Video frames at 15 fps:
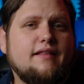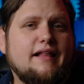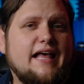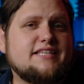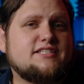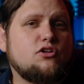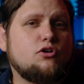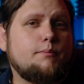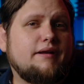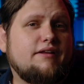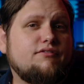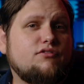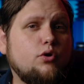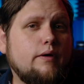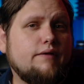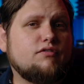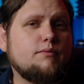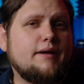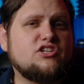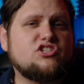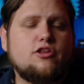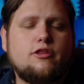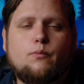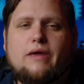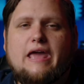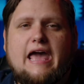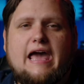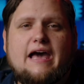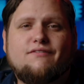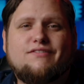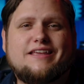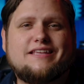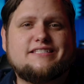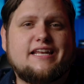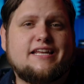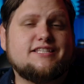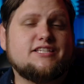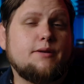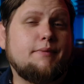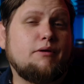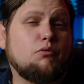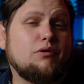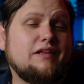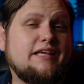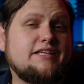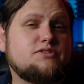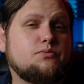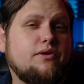The last little bit of new information that we have is that it's going to be released